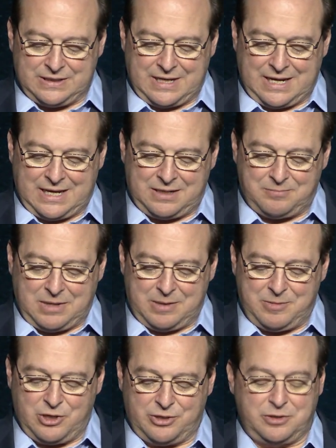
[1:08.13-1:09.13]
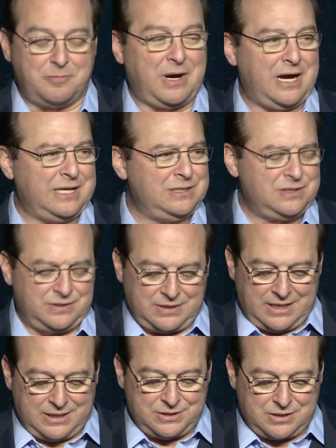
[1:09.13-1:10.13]
that may be on your minds
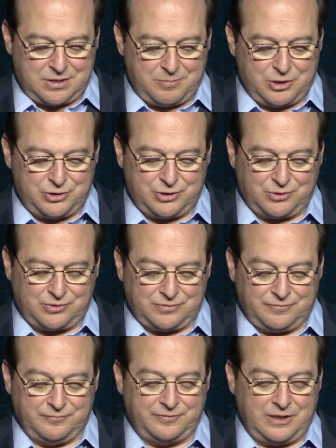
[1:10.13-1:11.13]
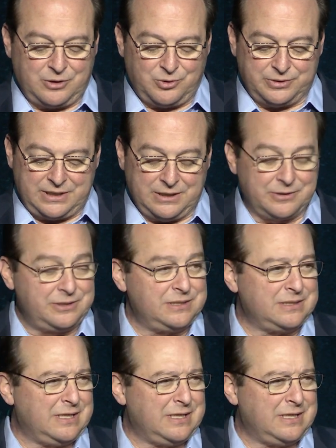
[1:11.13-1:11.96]
as commercial vehicle dealers.